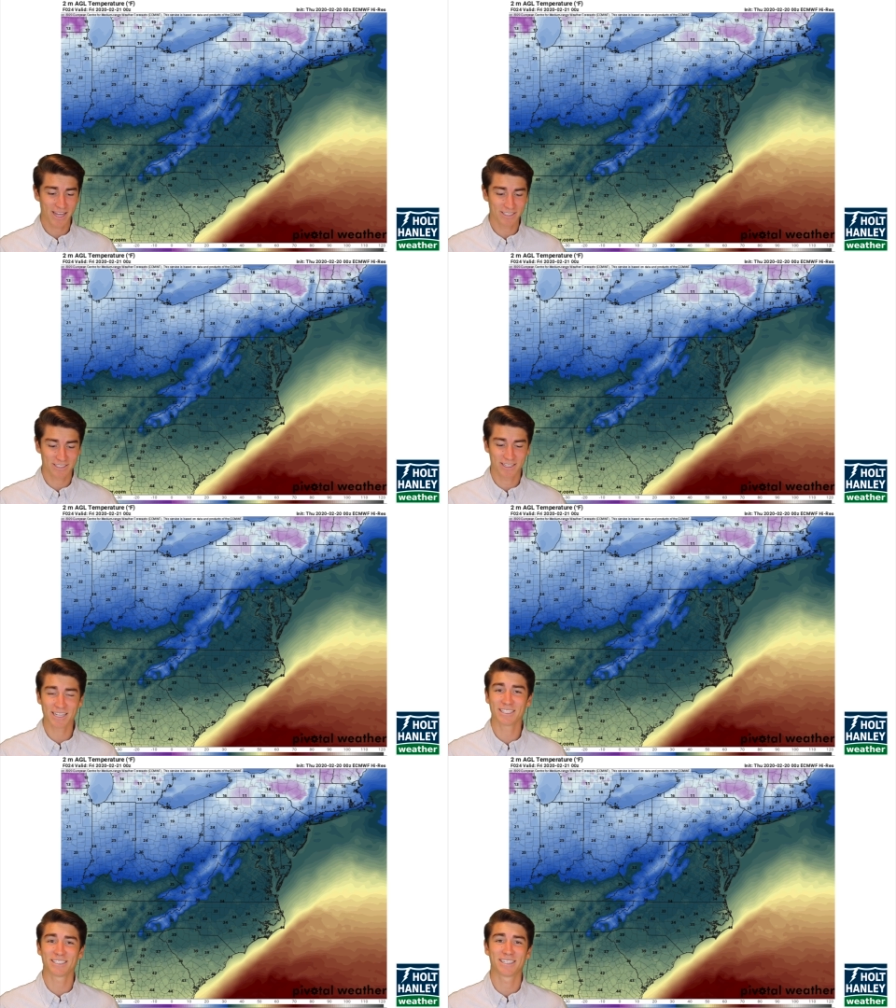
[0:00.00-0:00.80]
that's,
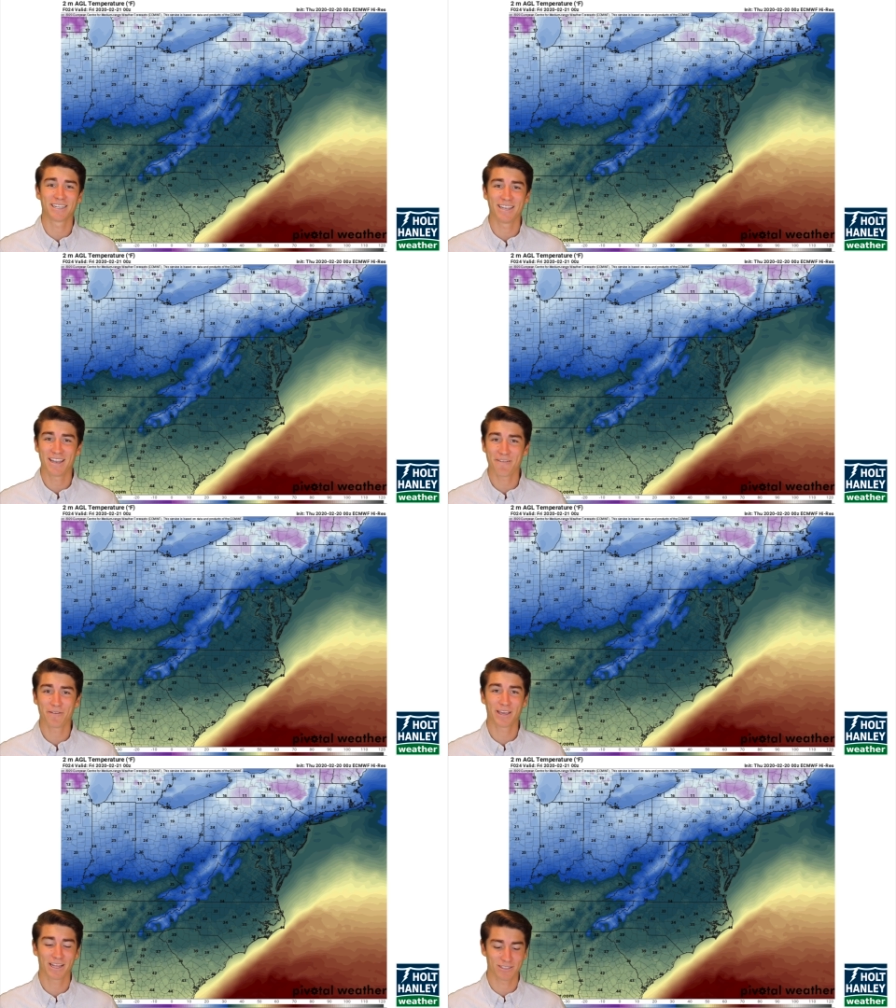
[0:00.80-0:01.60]
that's a
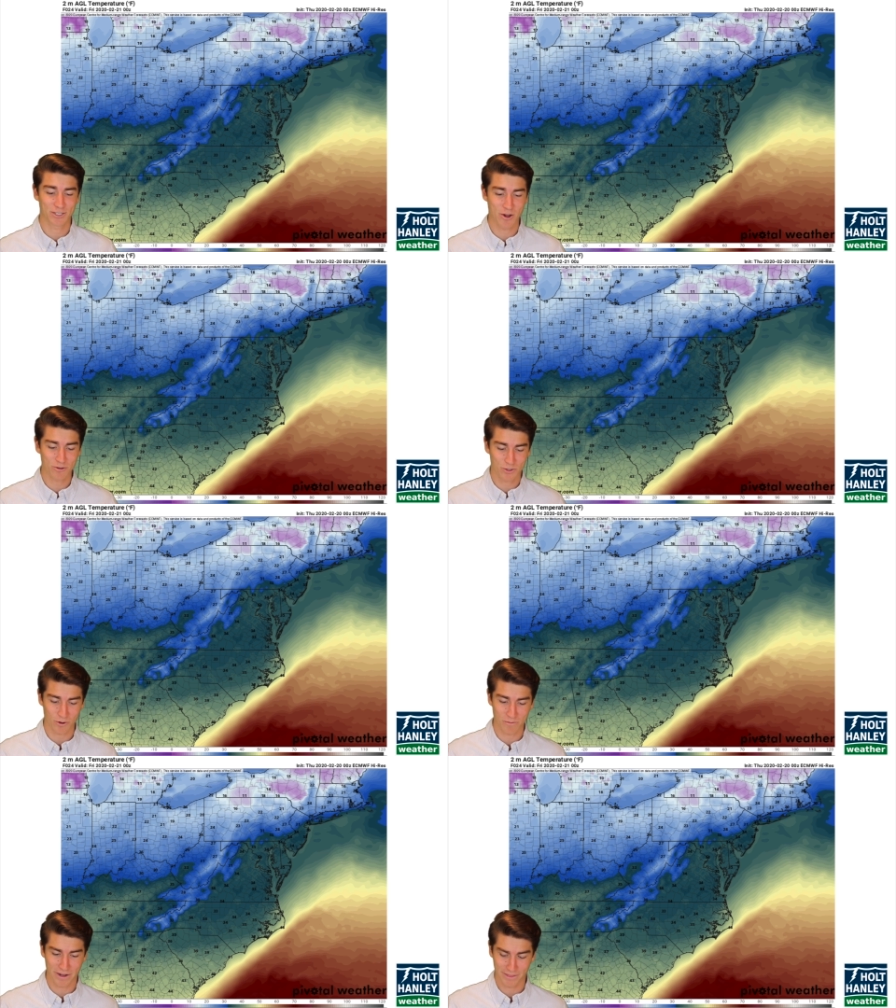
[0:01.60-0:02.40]
significant
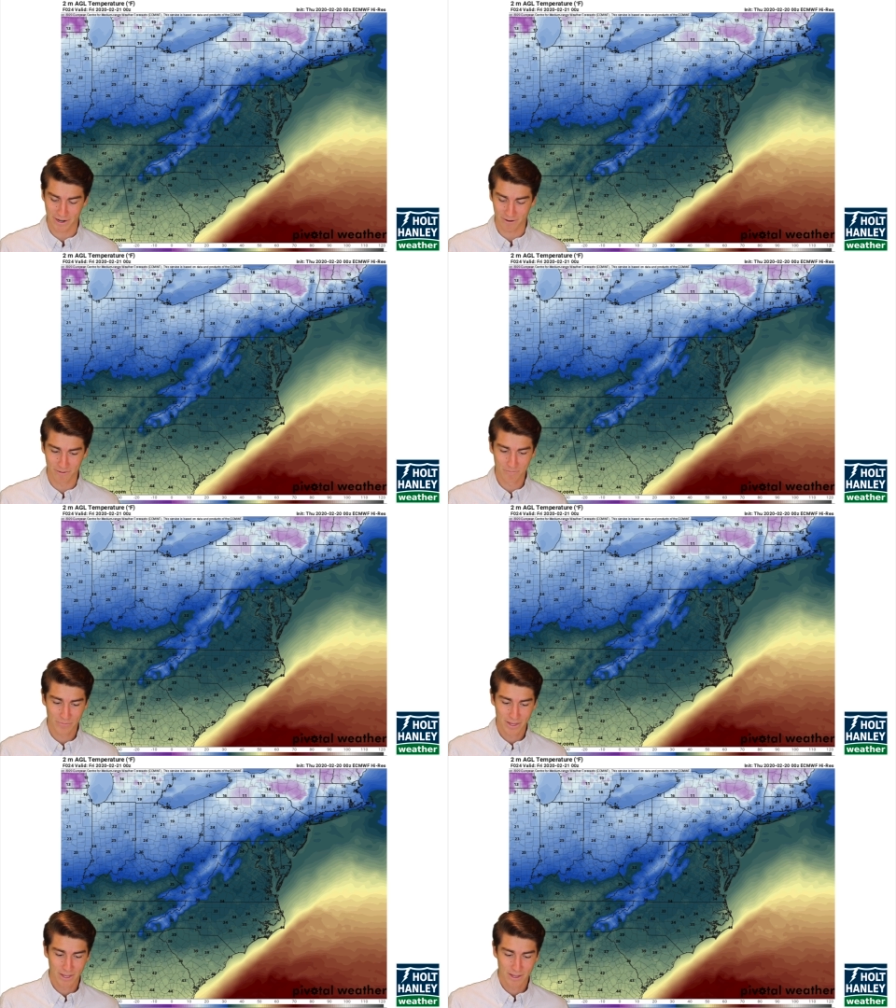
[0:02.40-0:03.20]
snowstorm right there.
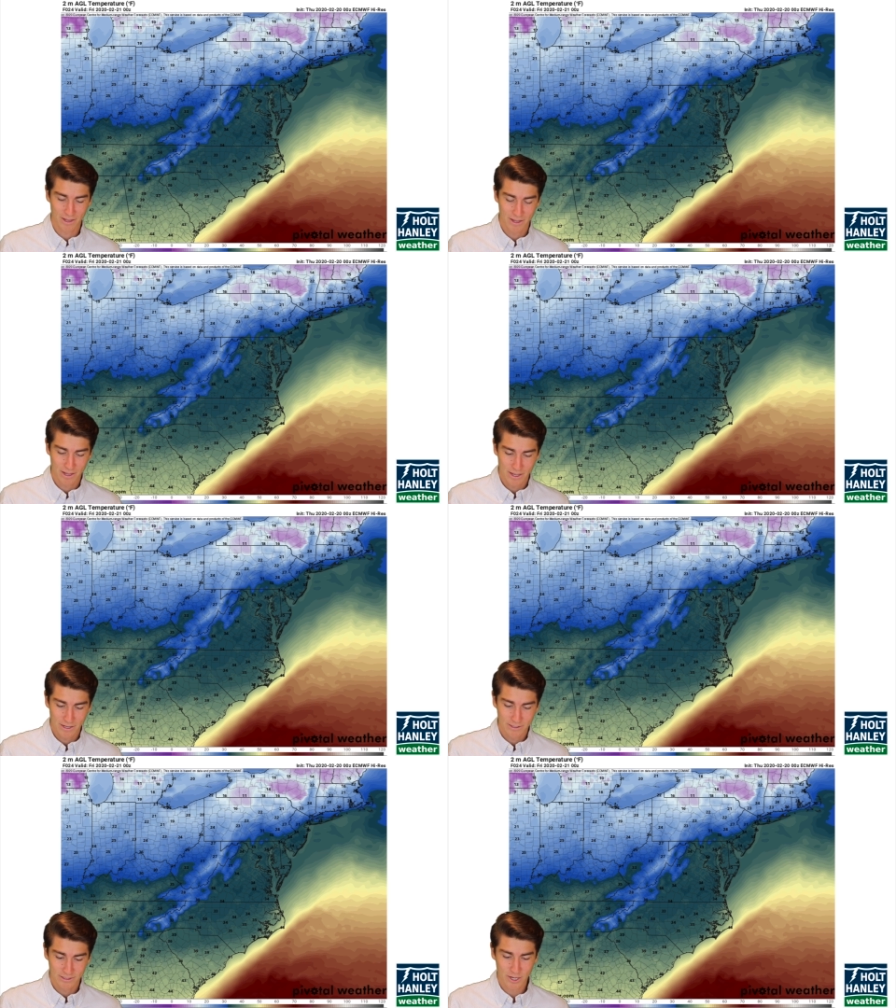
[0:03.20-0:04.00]

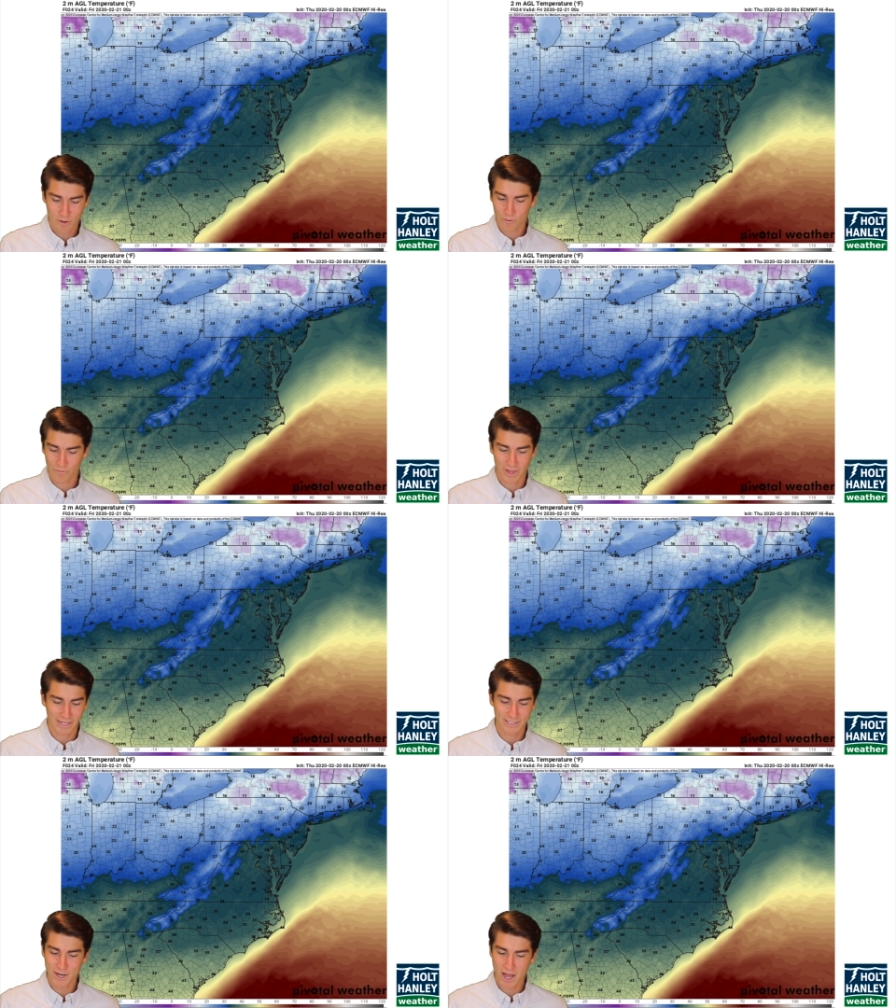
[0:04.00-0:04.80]
So
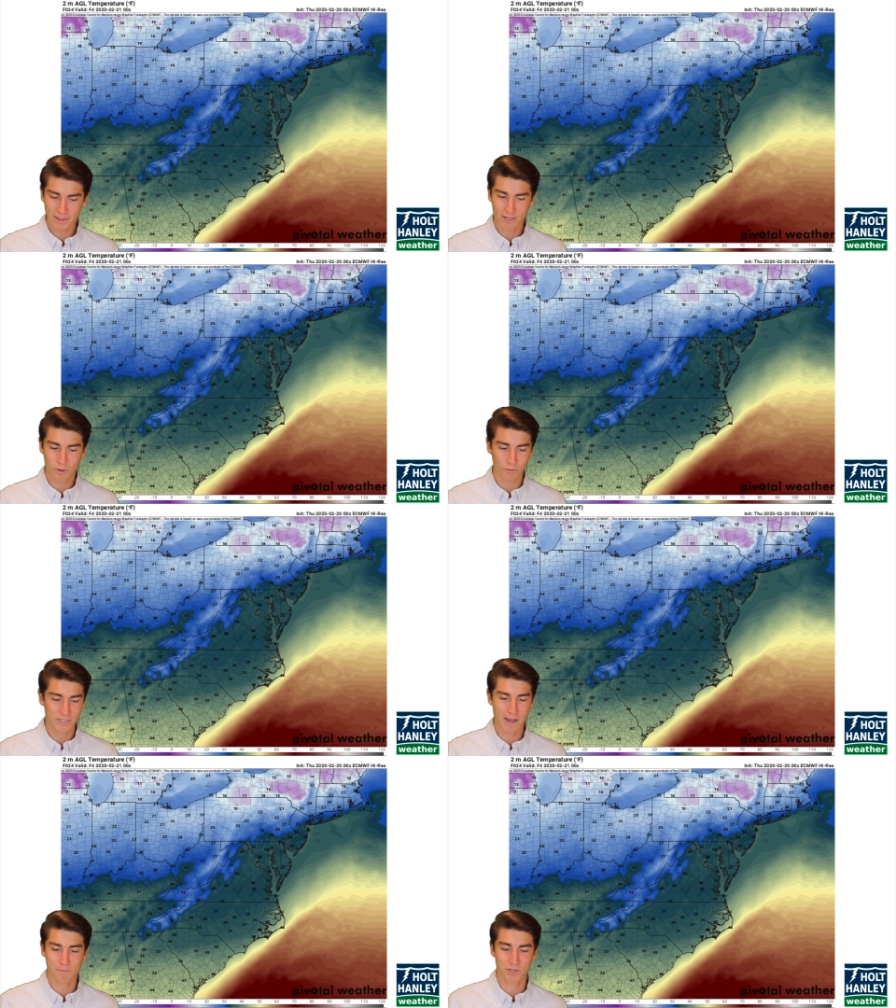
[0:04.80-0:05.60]
it's not the
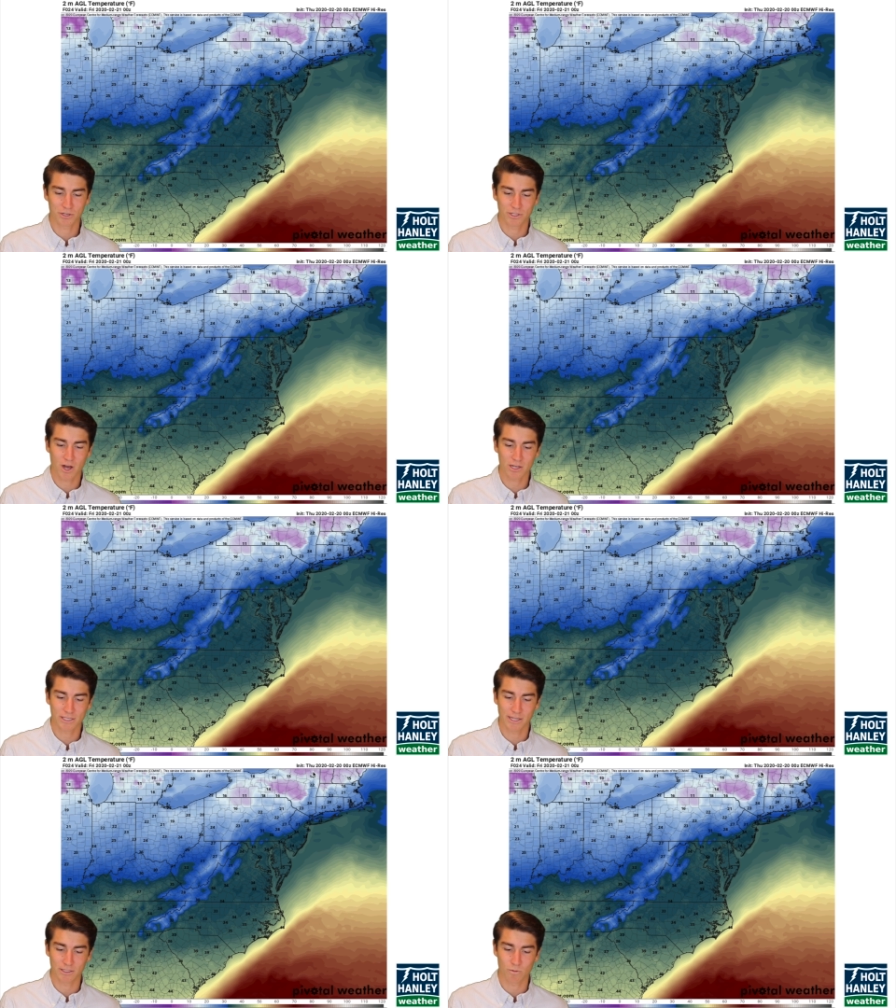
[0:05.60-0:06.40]
cold temperatures
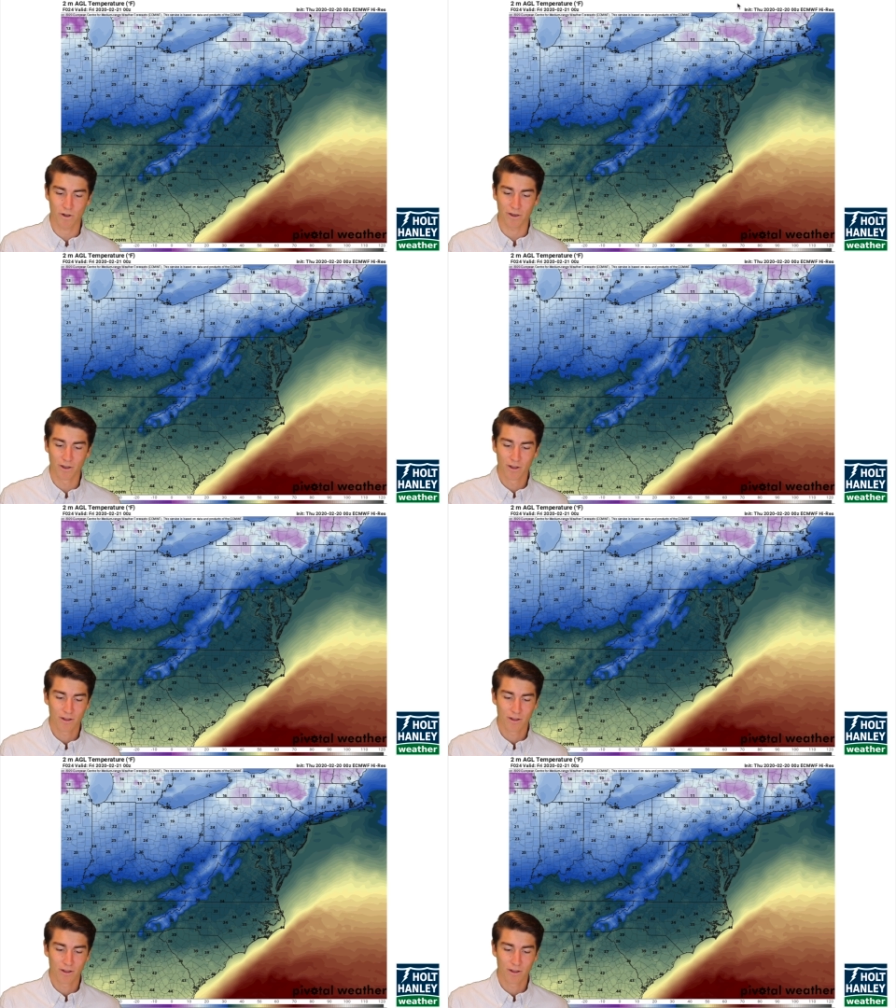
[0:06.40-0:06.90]
causing this one.